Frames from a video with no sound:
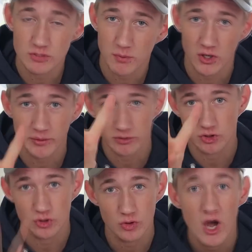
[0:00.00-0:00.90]
Part number
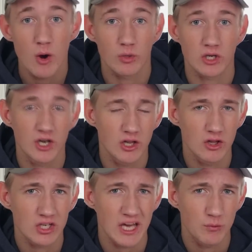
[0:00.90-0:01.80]
two, we're going to
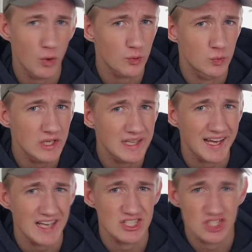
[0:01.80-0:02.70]
look at what really
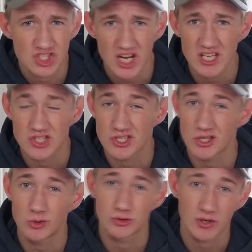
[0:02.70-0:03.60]
has changed
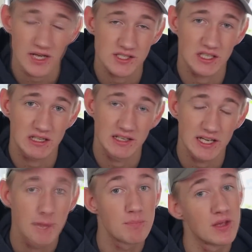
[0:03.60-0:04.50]
so
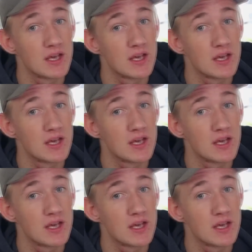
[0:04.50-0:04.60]
drastically